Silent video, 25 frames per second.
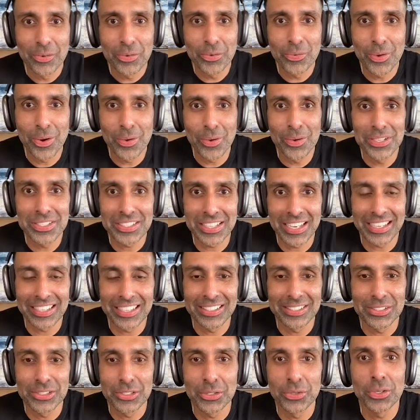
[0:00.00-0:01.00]
what was I
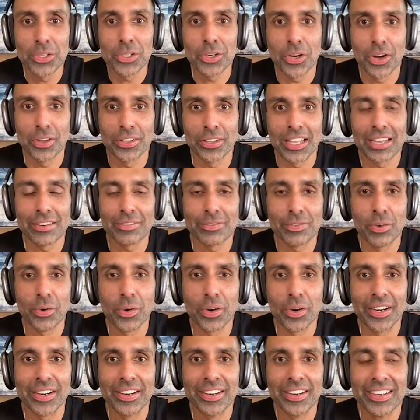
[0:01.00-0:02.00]
doing all that
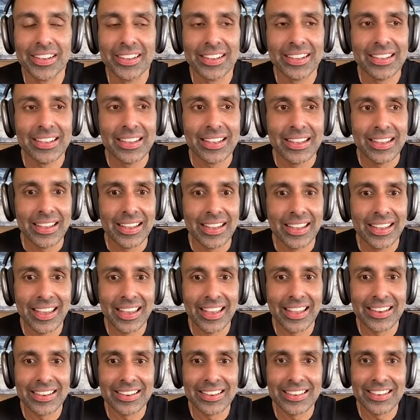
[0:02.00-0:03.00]
for?
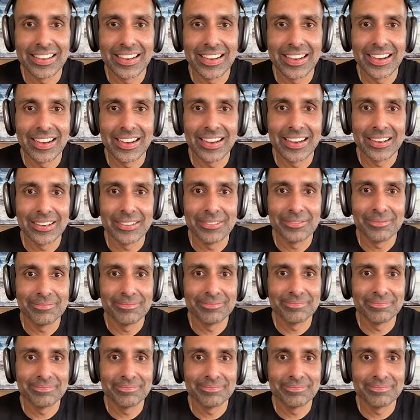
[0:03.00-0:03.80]
And right, um, and then um, you're